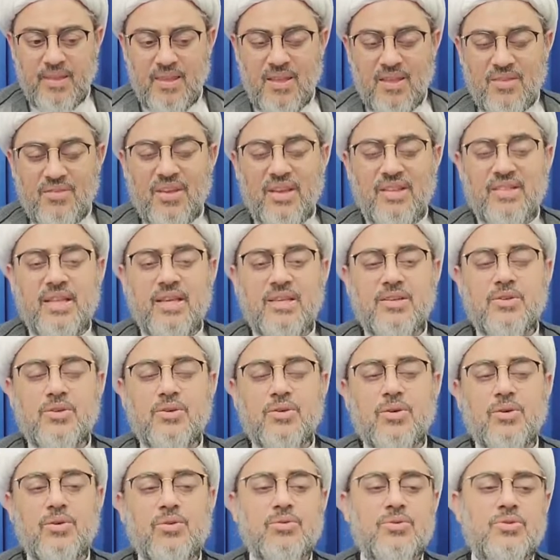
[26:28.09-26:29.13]
thing that you
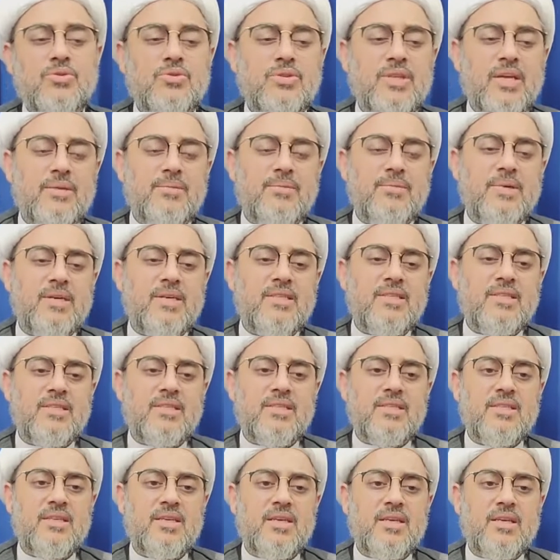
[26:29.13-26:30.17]
own to that
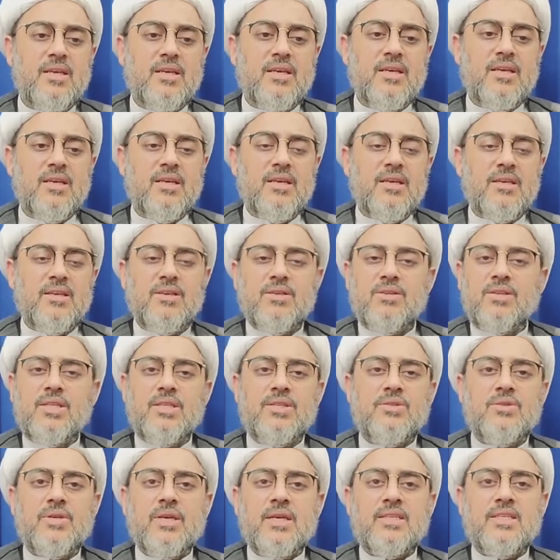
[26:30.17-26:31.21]
person. You
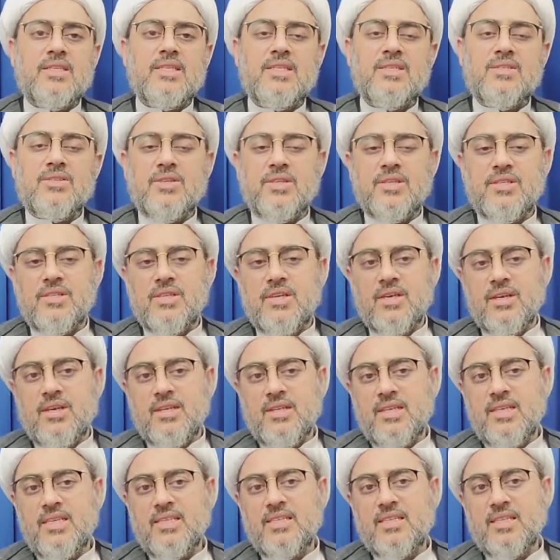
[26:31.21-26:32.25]
need to get his
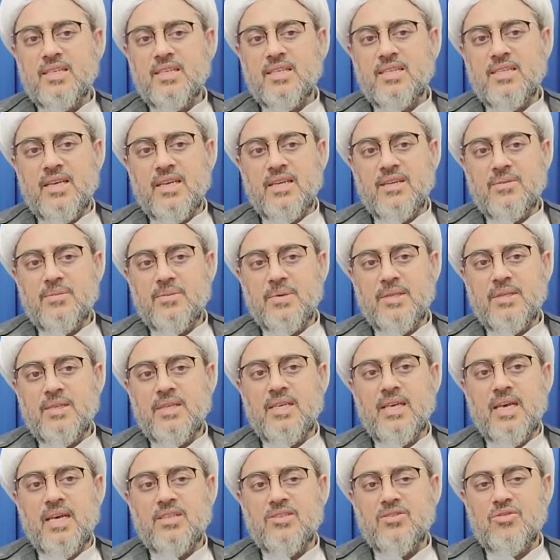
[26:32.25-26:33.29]
rizayat, his contentment.
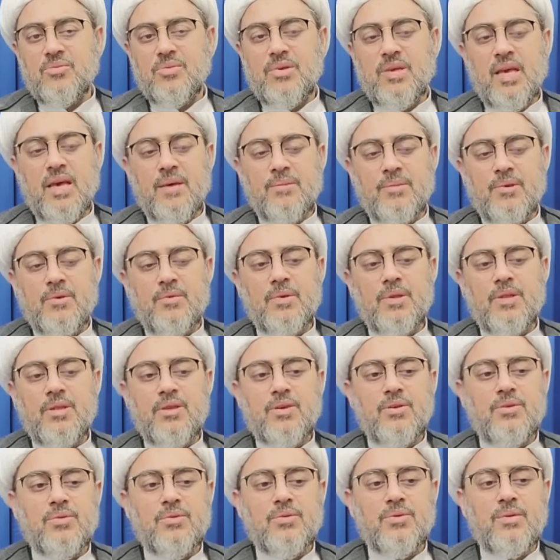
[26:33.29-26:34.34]
He has to be happy with
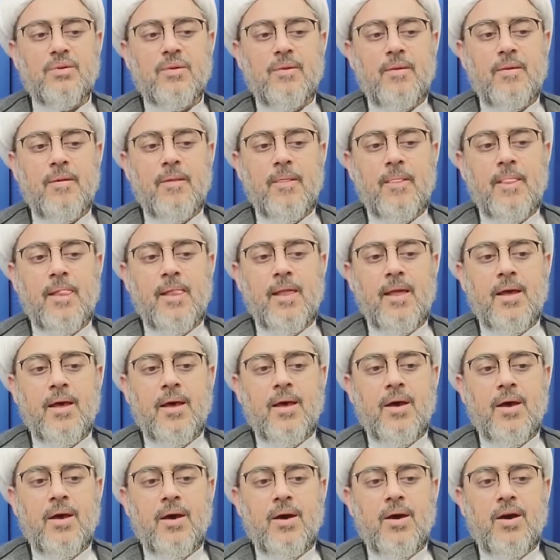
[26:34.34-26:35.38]
you.
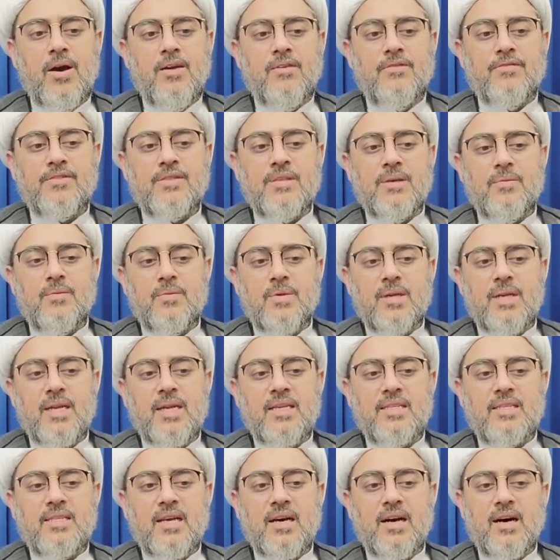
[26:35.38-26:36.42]
Or if someone
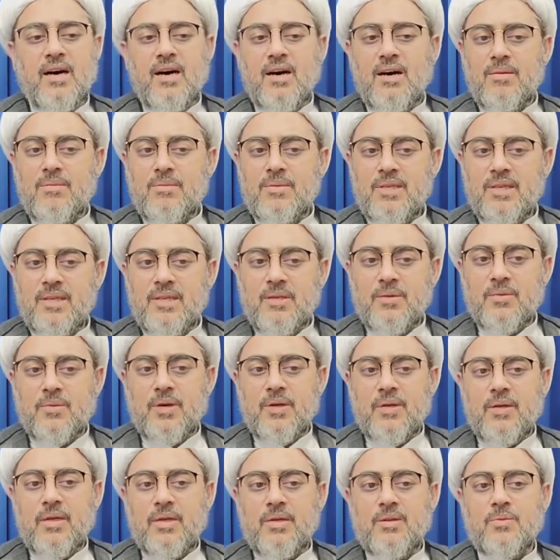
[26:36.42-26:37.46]
has harmed
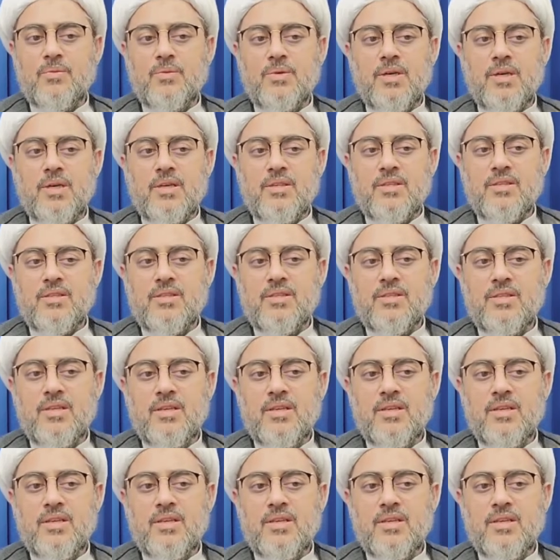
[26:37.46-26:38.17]
anyone in words